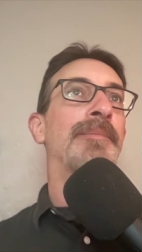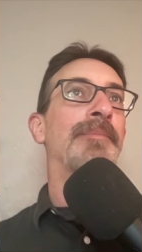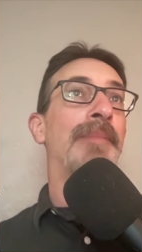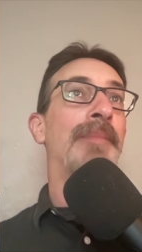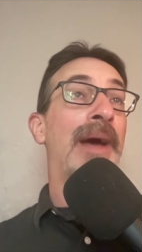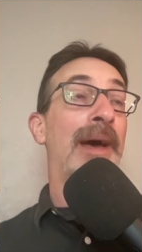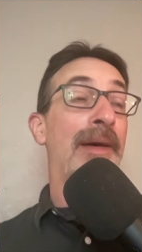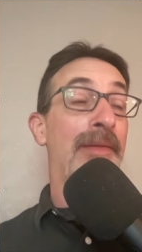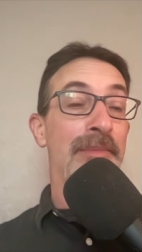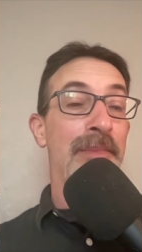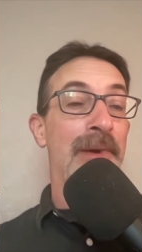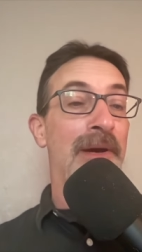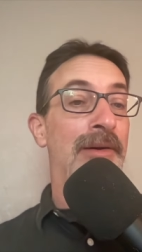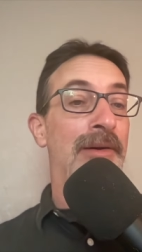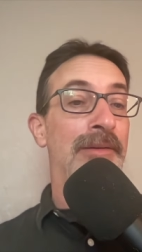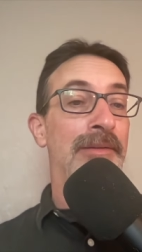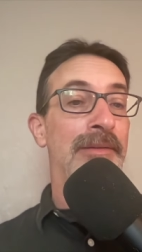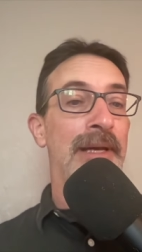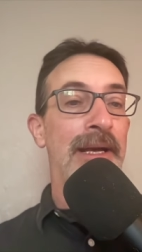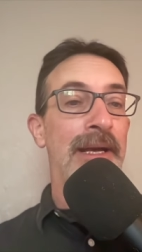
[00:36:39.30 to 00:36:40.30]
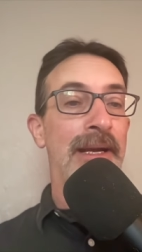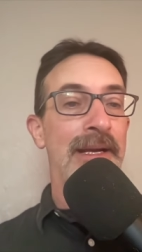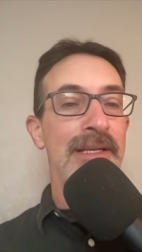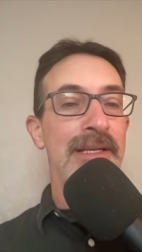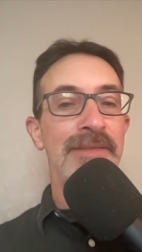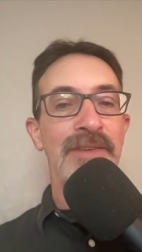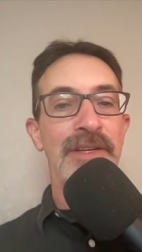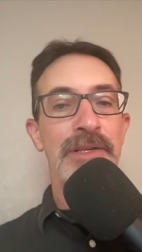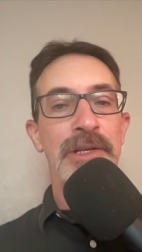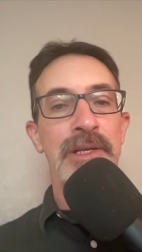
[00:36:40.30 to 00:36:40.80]
mathml and
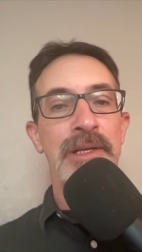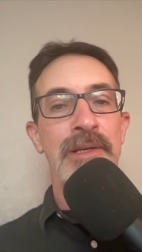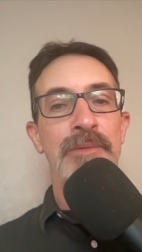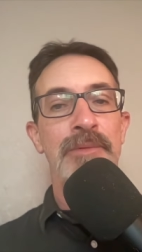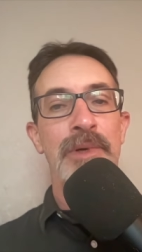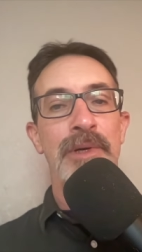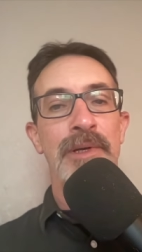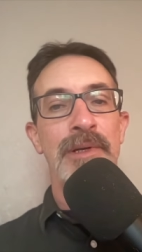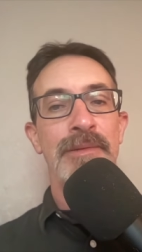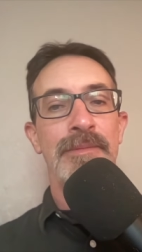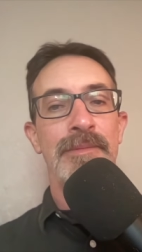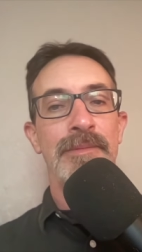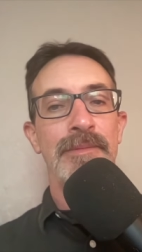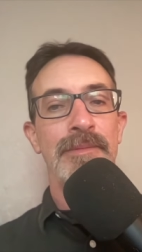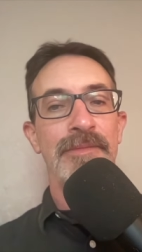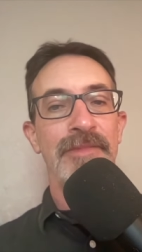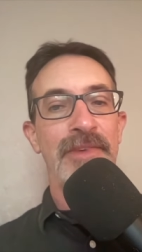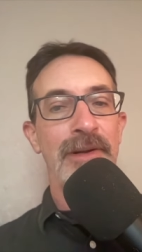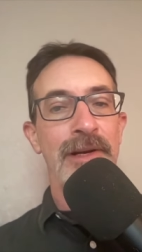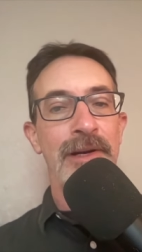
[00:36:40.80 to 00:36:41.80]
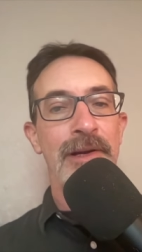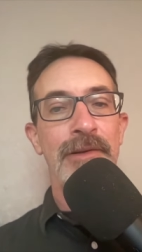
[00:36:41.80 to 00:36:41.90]
svg were very